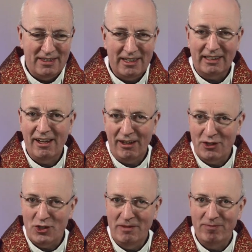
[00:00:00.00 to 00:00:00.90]

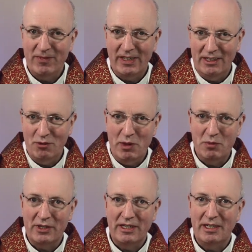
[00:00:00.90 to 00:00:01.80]
technology and the
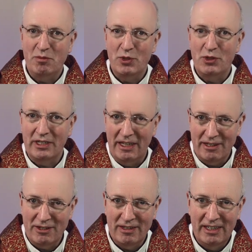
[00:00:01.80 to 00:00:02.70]
website he put
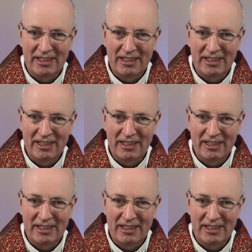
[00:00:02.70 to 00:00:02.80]
together